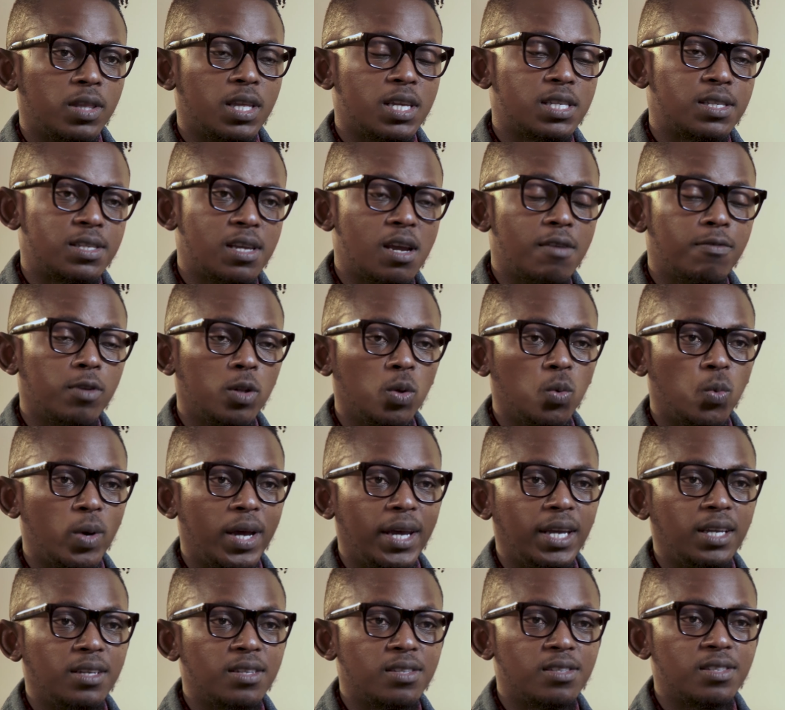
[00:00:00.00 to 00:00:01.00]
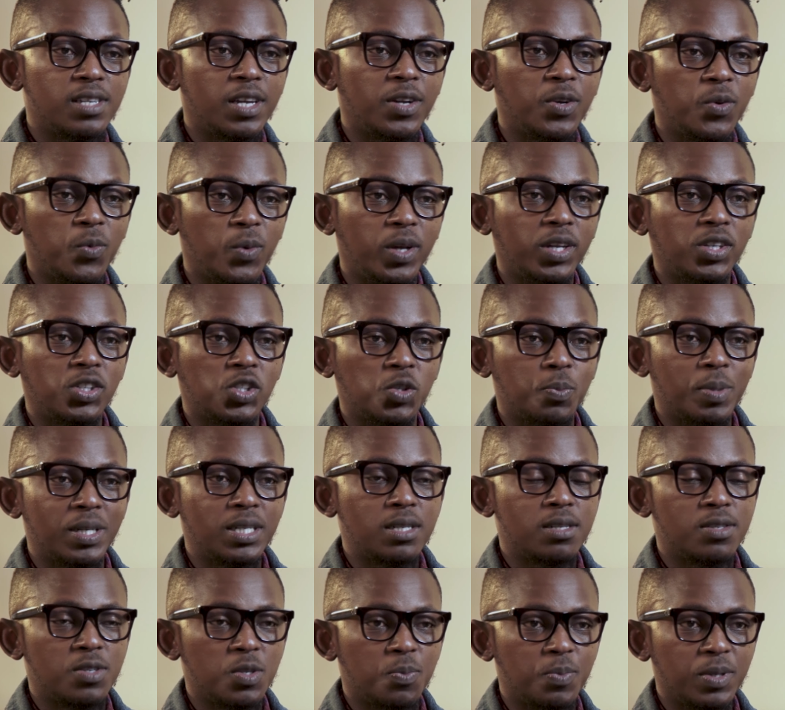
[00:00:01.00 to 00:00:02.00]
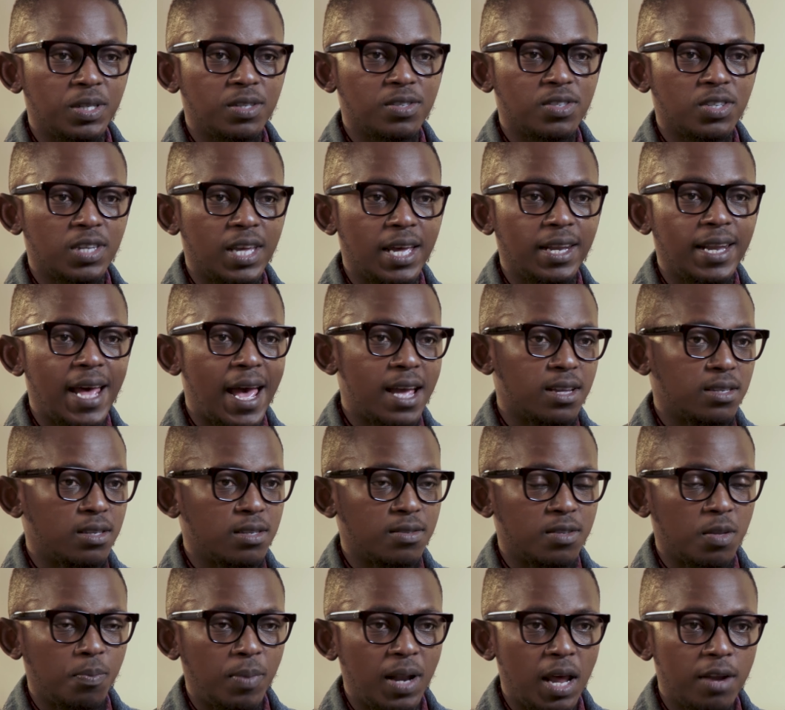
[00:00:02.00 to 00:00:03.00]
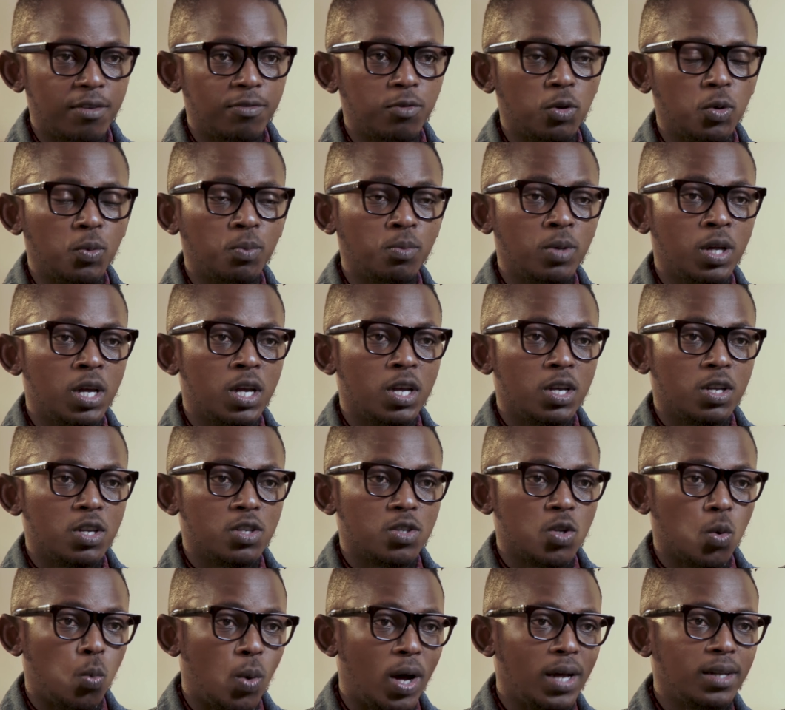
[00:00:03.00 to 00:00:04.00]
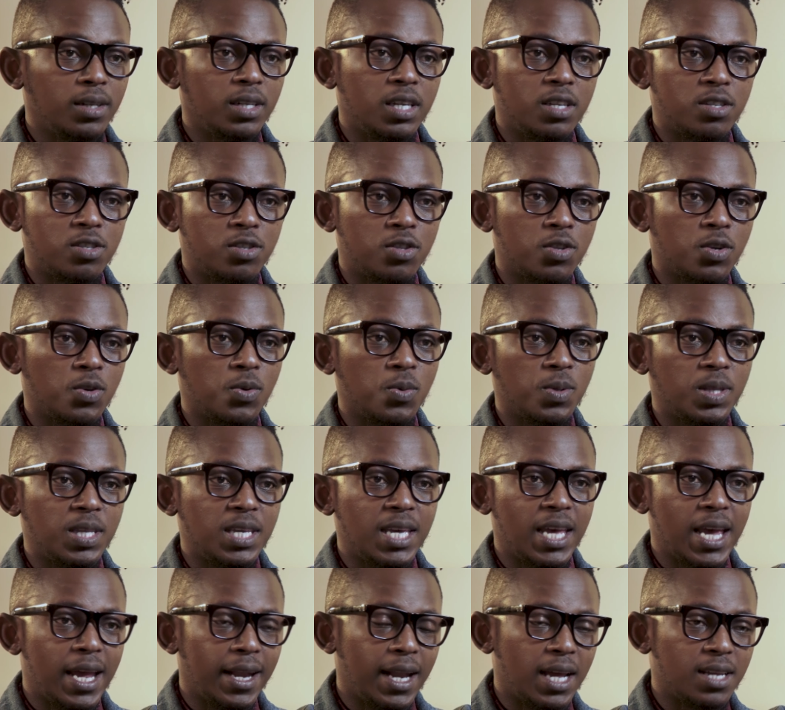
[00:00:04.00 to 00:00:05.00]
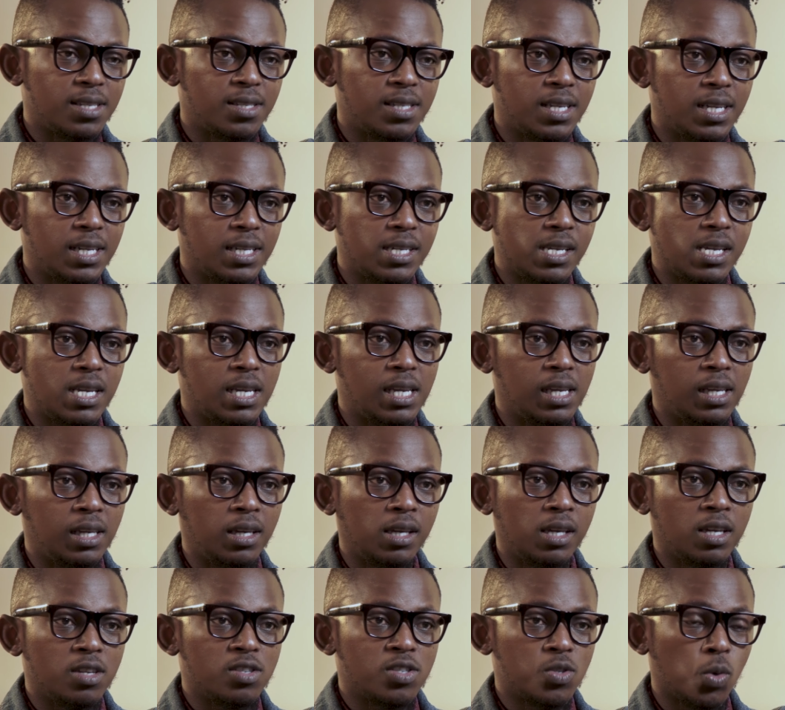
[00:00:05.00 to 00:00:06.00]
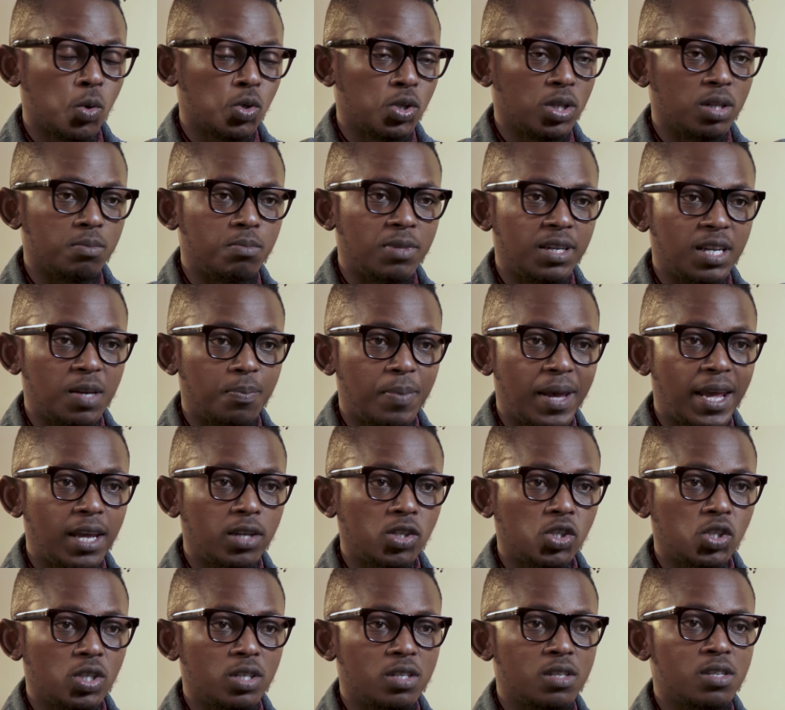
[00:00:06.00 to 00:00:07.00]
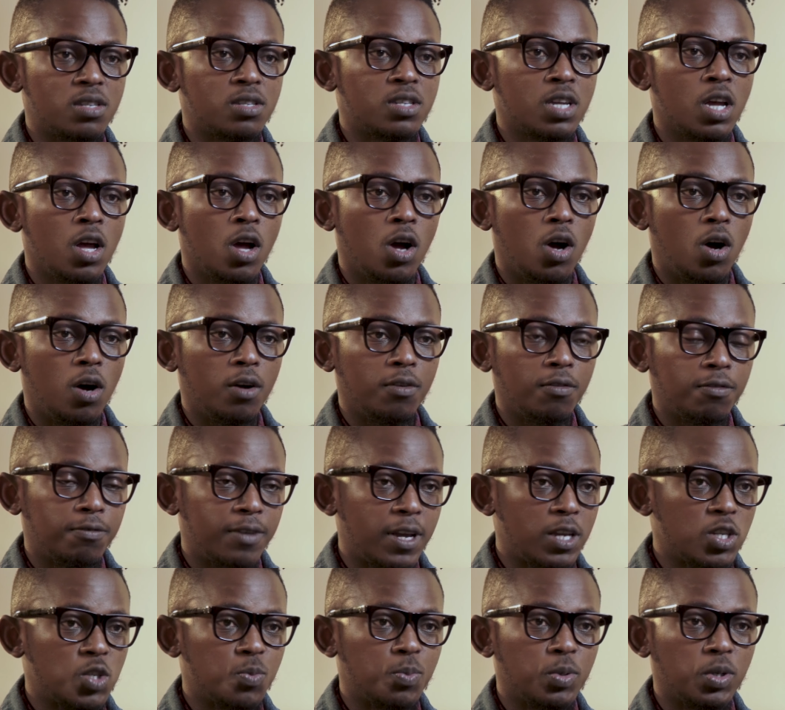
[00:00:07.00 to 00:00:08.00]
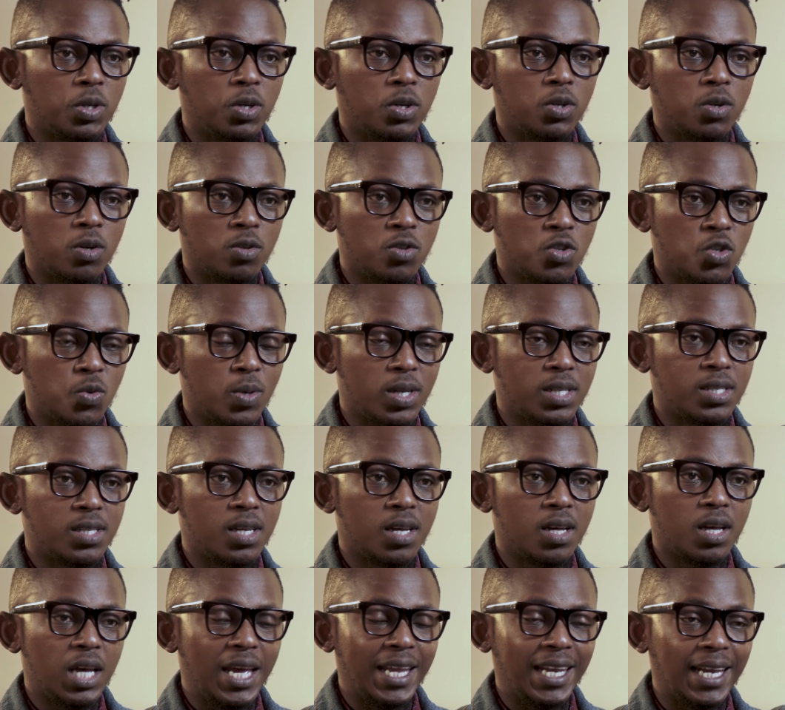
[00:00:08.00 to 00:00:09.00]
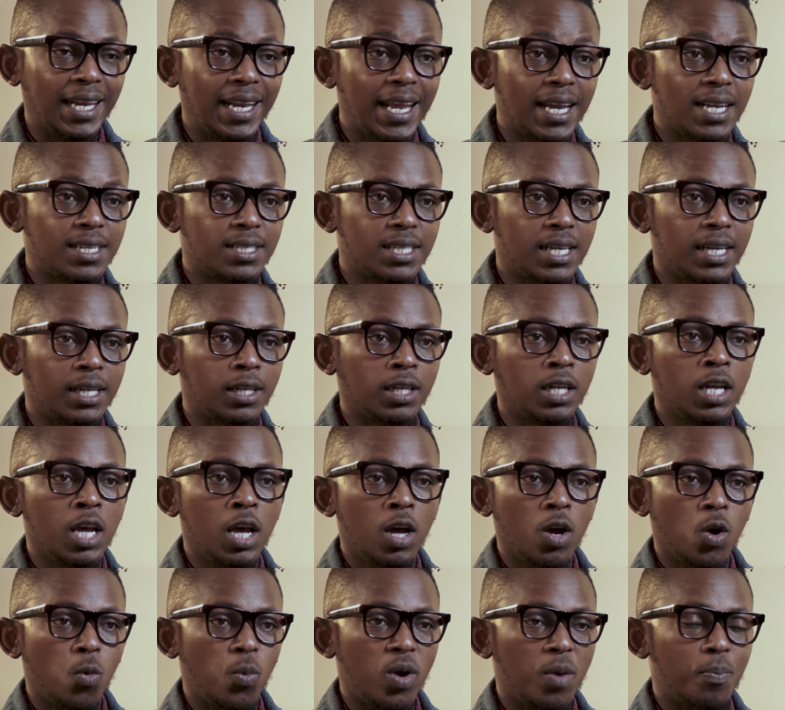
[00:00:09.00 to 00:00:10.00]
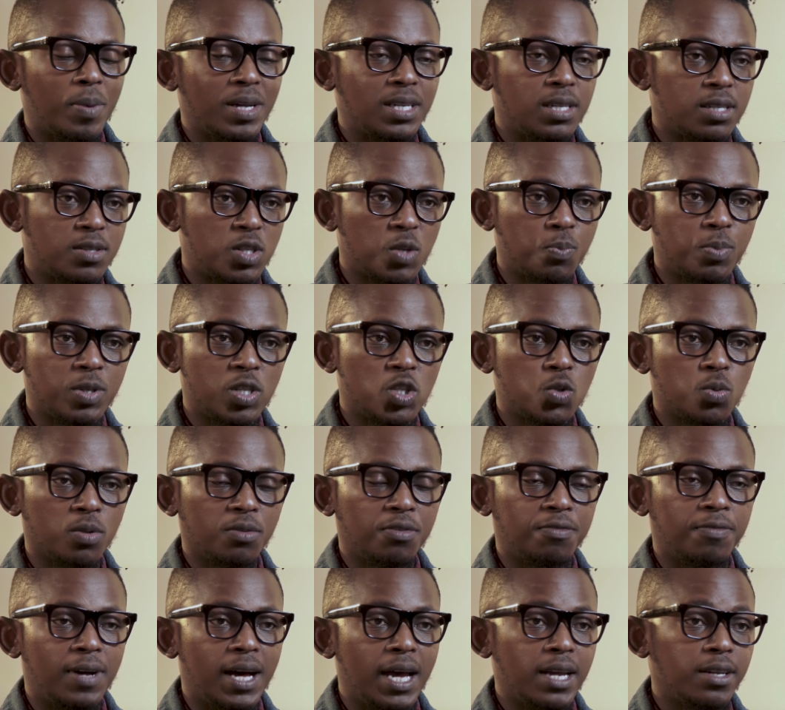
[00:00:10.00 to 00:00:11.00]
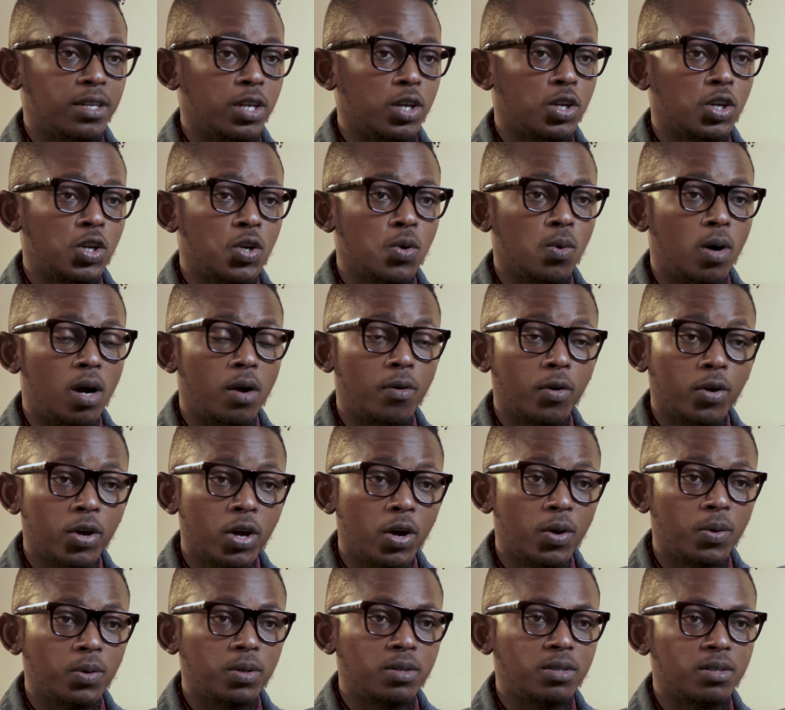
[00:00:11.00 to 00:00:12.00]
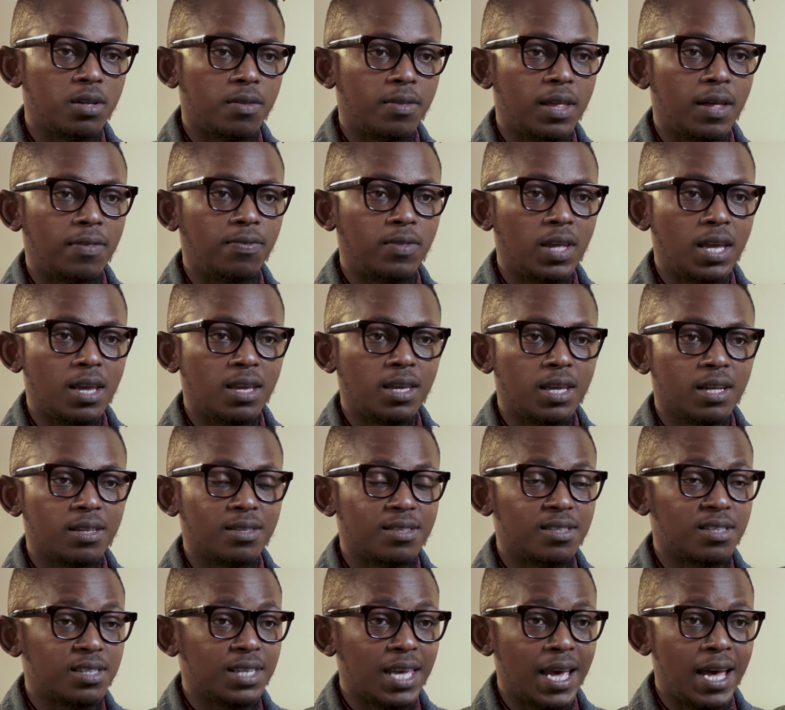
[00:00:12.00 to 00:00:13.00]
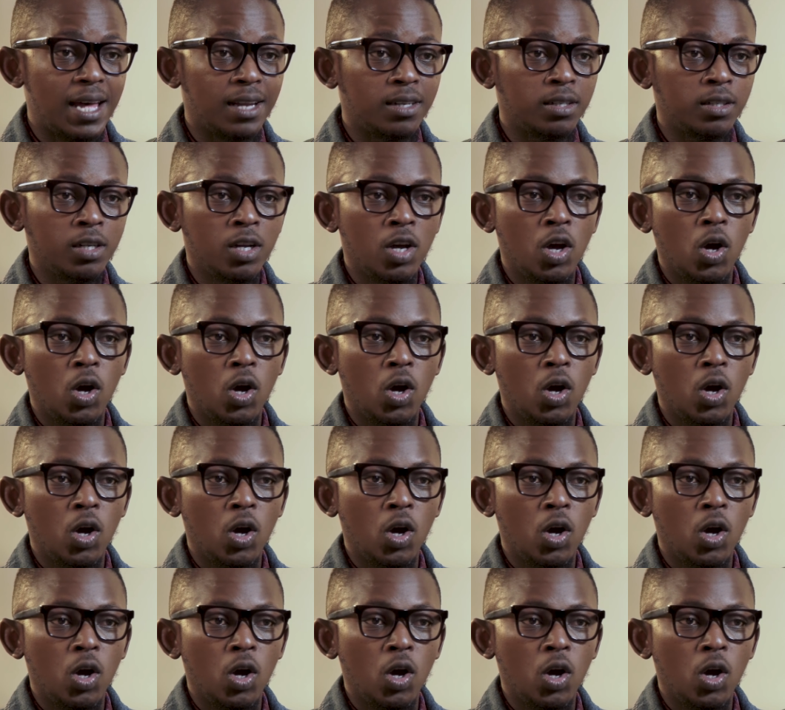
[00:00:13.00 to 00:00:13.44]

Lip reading: there are several ways in which participants can access the platform. So one is through the NICD social media pages on Facebook, on Twitter, and LinkedIn, where participants will find a QR code that they can scan